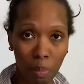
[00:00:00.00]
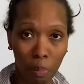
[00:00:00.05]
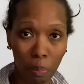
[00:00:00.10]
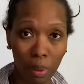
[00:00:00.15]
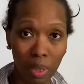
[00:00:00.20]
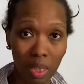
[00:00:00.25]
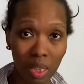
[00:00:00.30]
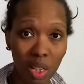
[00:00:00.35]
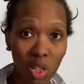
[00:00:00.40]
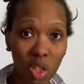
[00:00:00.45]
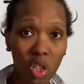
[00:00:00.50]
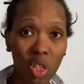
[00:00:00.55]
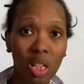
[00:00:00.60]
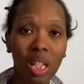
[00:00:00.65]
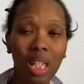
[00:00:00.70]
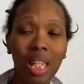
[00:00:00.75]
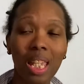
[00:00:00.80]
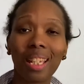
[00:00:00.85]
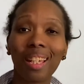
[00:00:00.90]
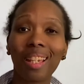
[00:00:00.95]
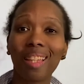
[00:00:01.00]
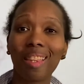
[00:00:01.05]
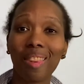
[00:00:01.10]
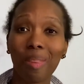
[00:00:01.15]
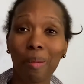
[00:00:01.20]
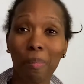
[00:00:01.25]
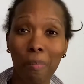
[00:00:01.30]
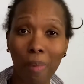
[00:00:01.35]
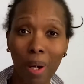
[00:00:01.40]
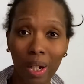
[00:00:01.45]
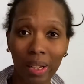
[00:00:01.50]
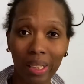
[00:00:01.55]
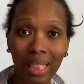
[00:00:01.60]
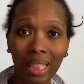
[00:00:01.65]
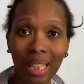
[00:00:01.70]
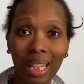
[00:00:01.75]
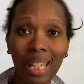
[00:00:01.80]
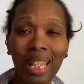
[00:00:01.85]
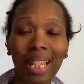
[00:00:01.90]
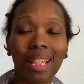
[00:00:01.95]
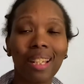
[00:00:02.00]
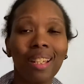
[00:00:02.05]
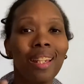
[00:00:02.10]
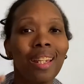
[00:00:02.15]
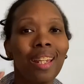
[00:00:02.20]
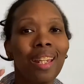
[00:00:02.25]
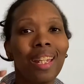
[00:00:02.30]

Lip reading: Positioning, the marketing,